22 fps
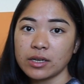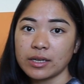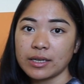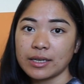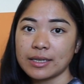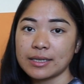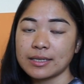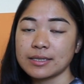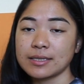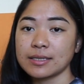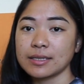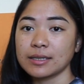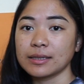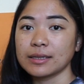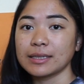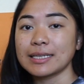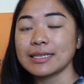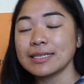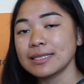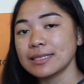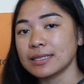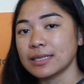is
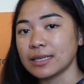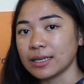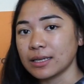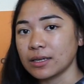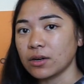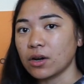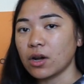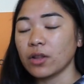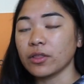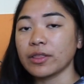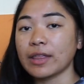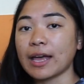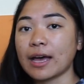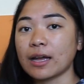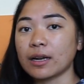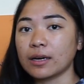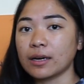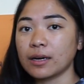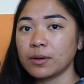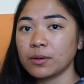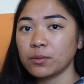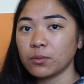listed on that
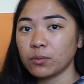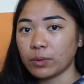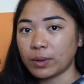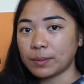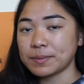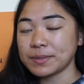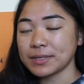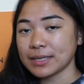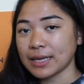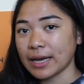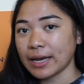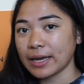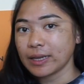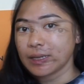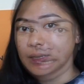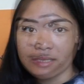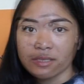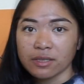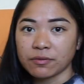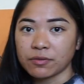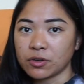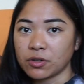
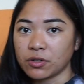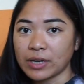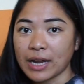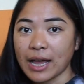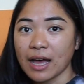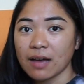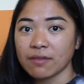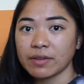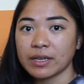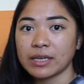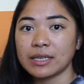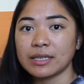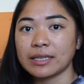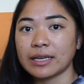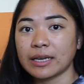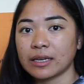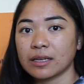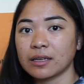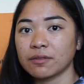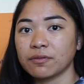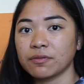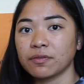website. If you don't have any
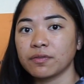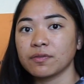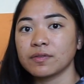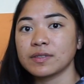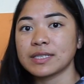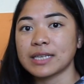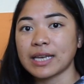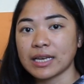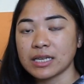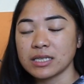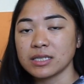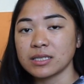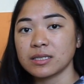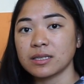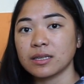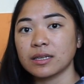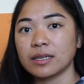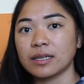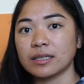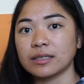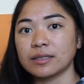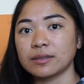negative test
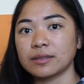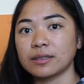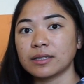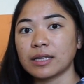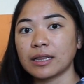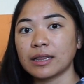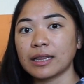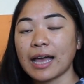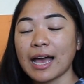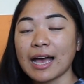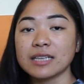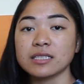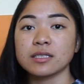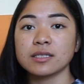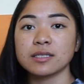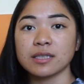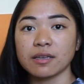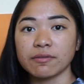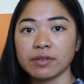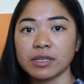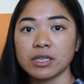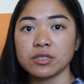the last
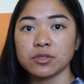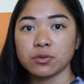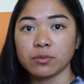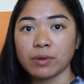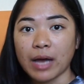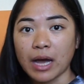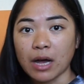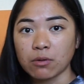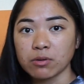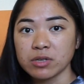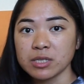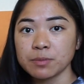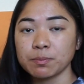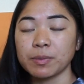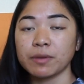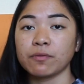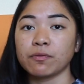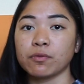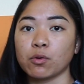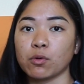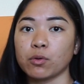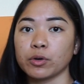72 hours
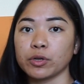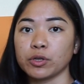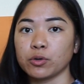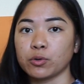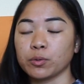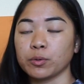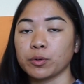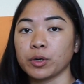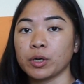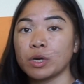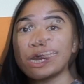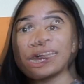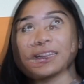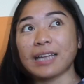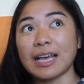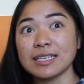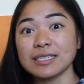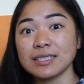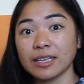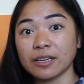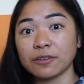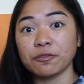before your
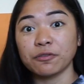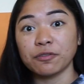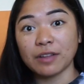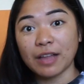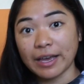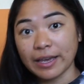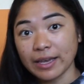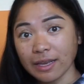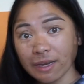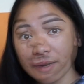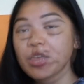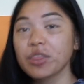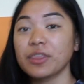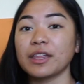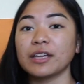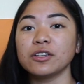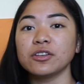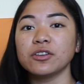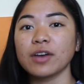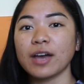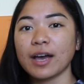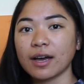last leg flight,
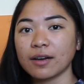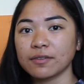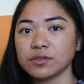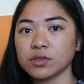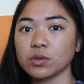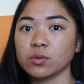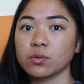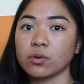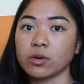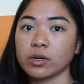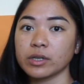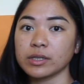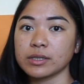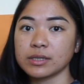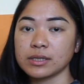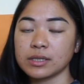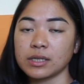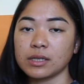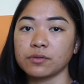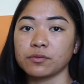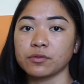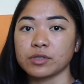then you have to
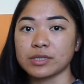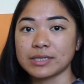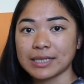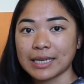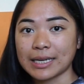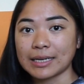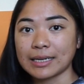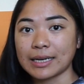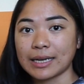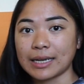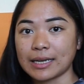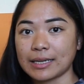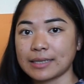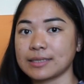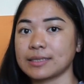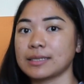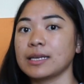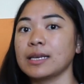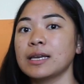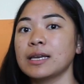quarantine for 10 days